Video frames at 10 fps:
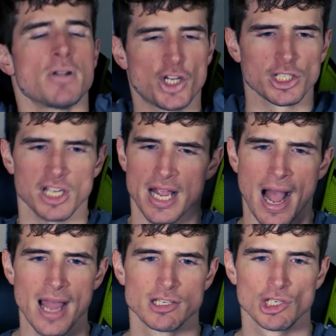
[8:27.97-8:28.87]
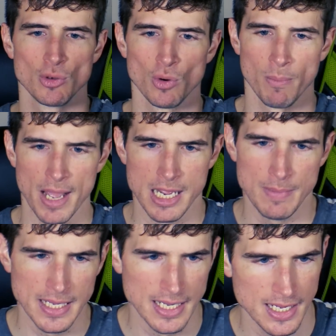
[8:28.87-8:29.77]
Just like high school,
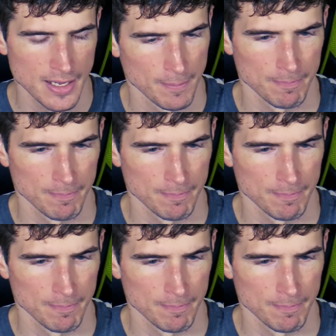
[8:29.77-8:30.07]
baby.